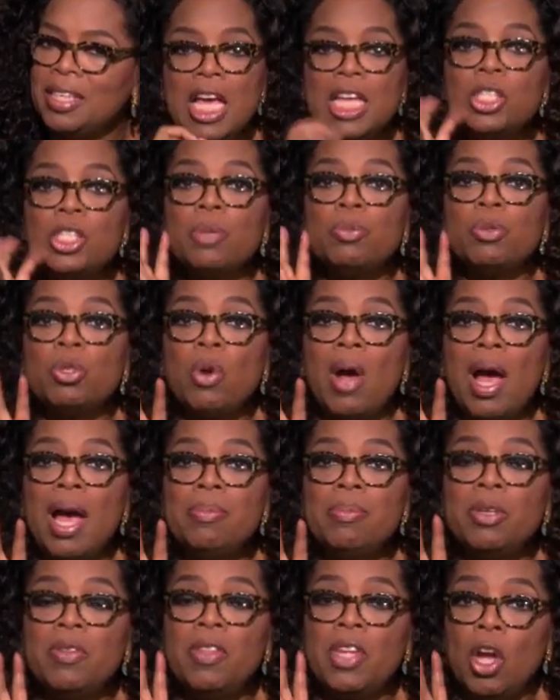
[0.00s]
Subscribe
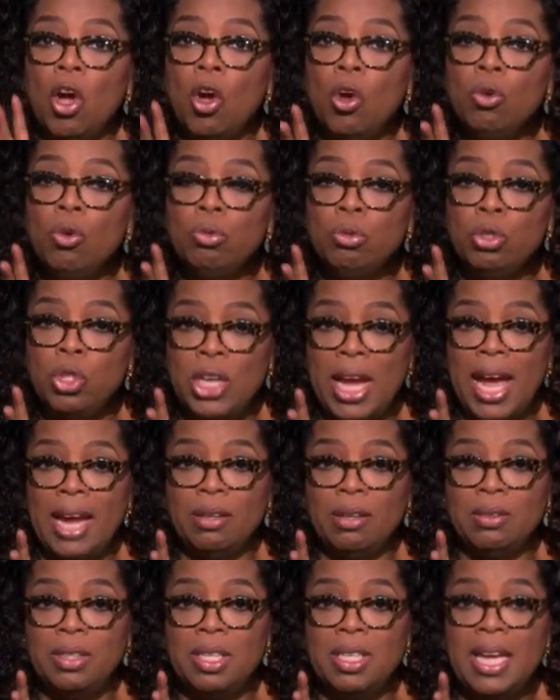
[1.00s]
to the OWN
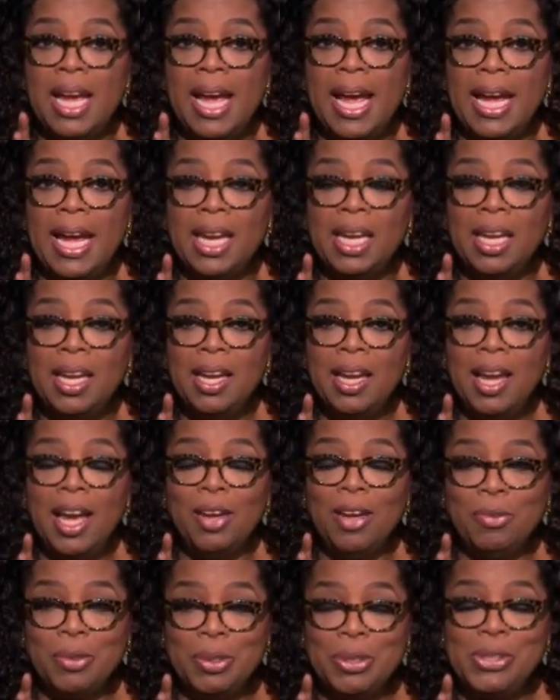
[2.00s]
channel today,
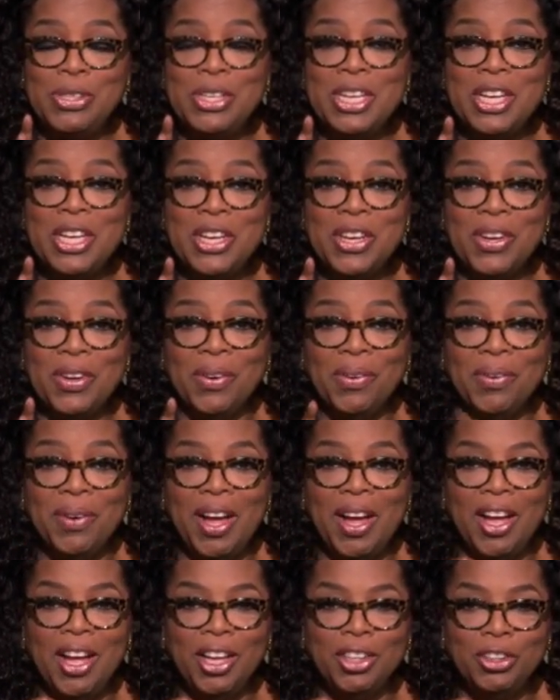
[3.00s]
and we'll see you
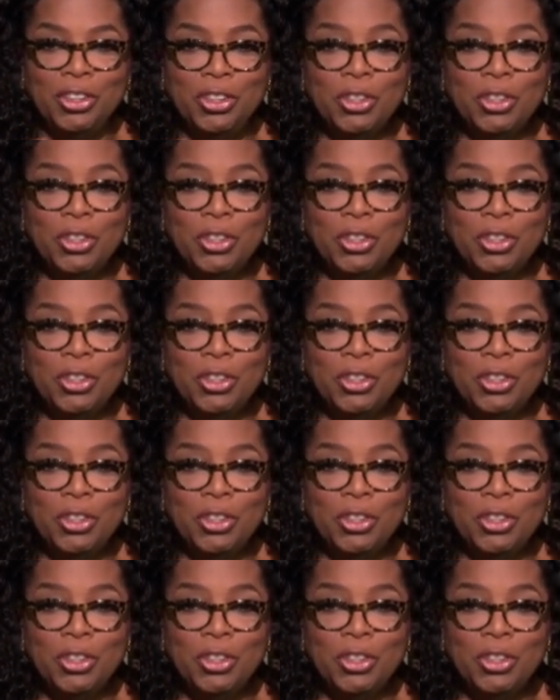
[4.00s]
on